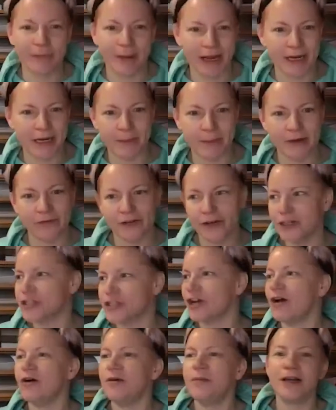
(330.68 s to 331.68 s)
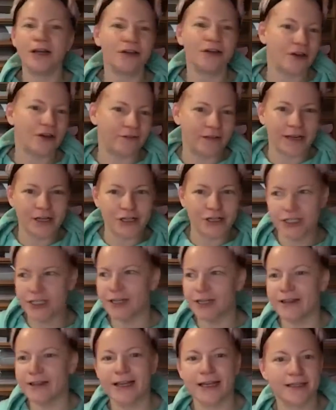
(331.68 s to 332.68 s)
paint a bit of furniture. Oh my God, I've actually
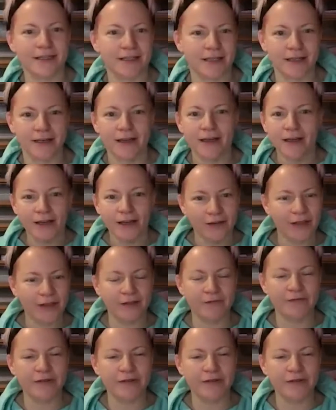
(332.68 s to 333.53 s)
done this, and they've